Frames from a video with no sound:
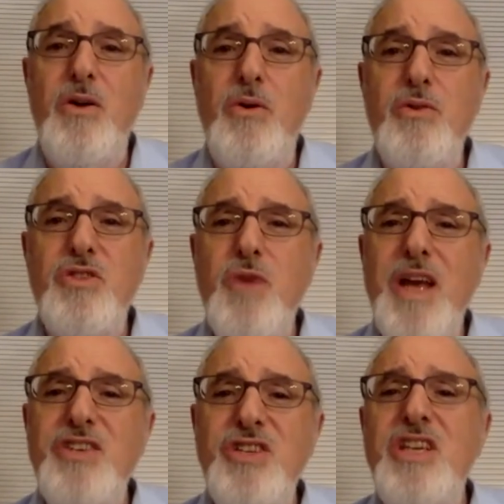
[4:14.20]
whose
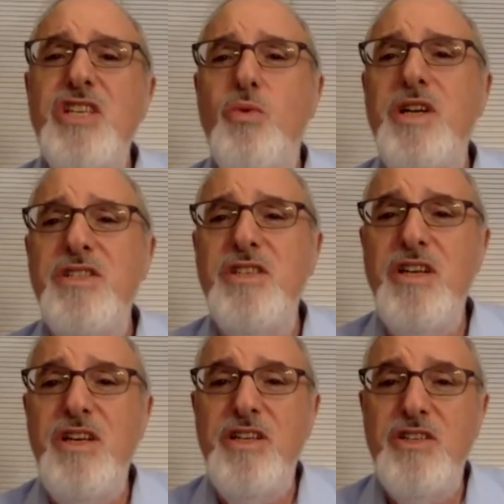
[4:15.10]
great genius was
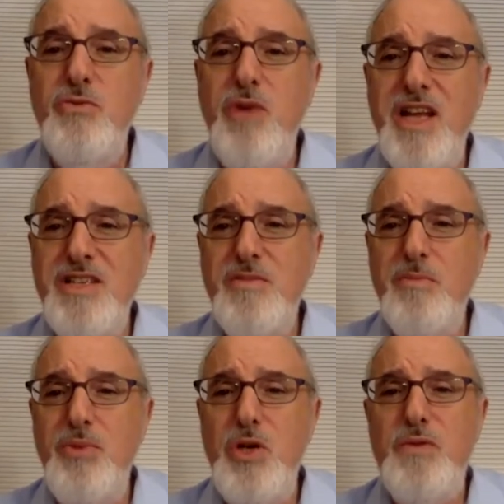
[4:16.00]
to raise
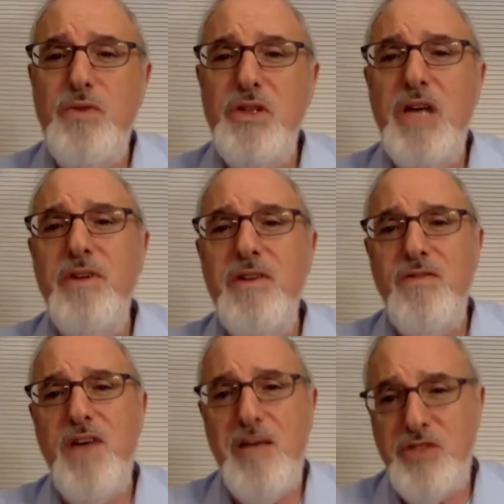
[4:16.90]
beautiful, loving
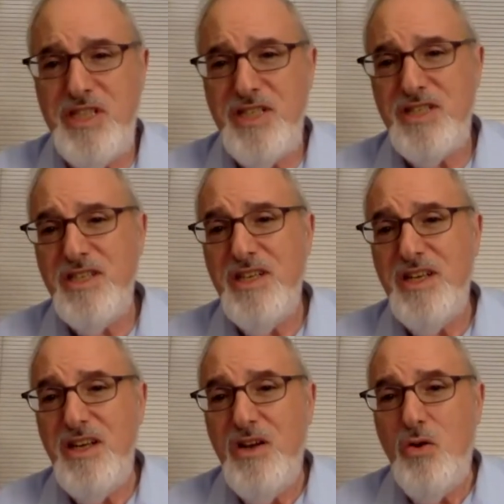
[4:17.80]
families,
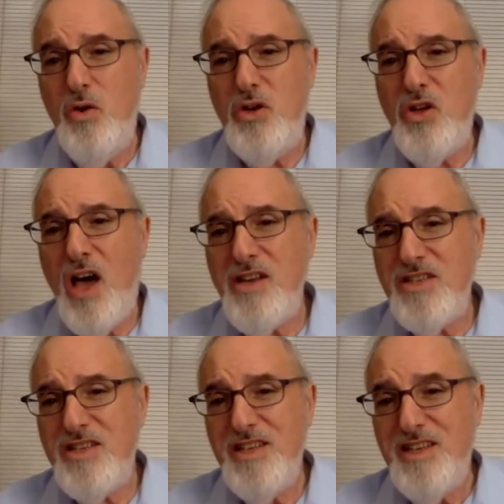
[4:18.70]
who taught
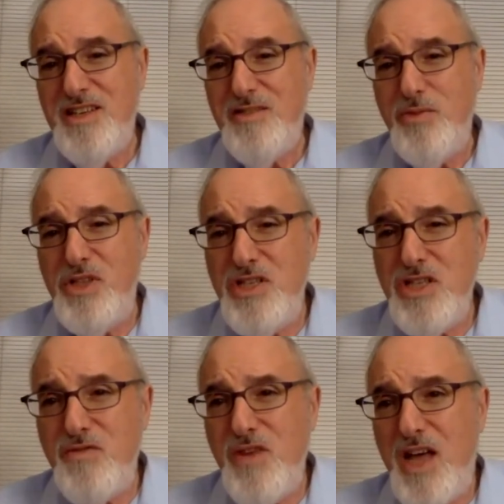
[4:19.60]
us
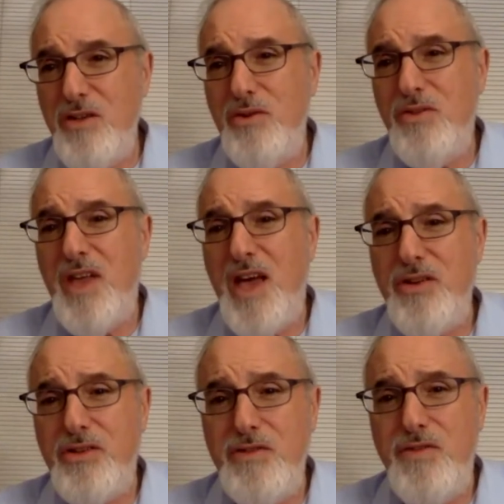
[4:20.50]
religious values,
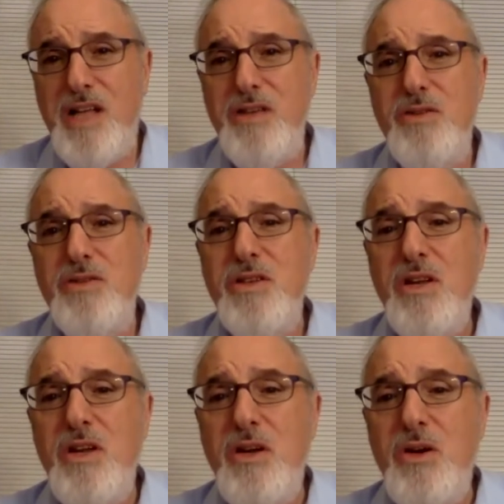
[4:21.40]
ethical values,
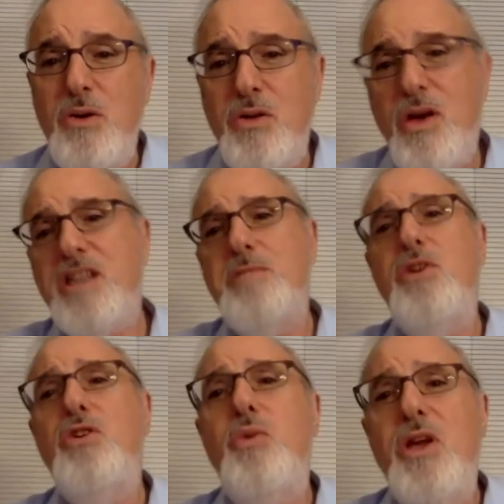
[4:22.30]
who taught us to be
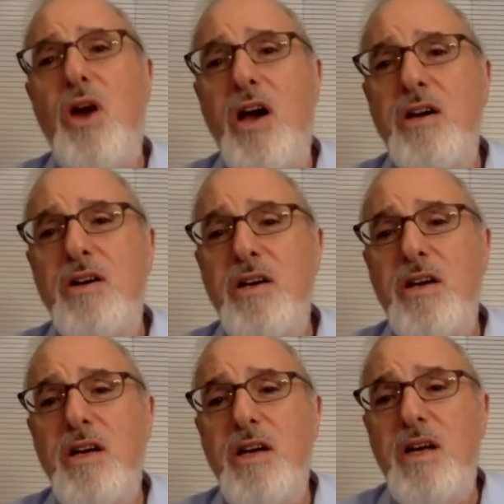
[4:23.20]
who we are.
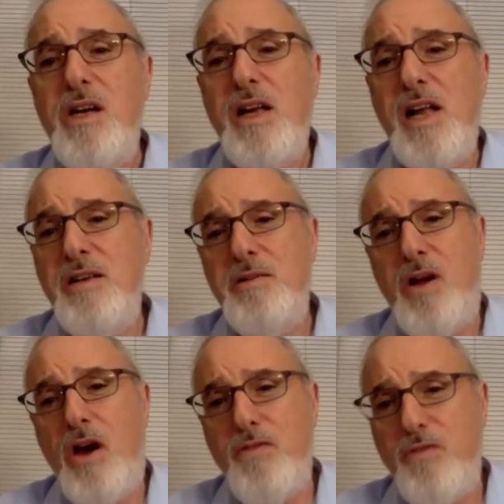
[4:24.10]
And
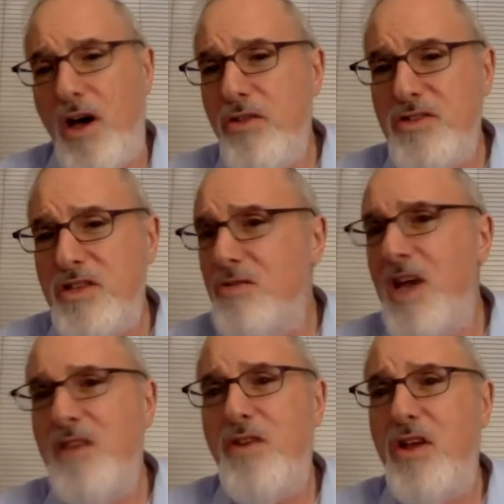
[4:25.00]
our fathers and
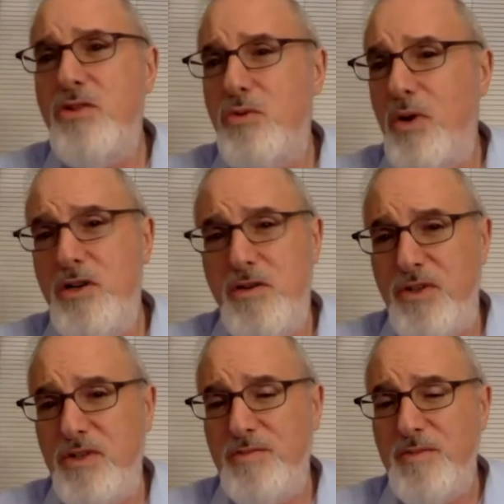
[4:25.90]
grandfathers were
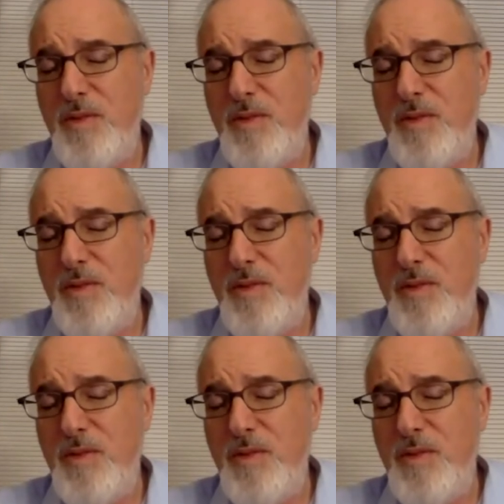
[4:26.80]
wonderful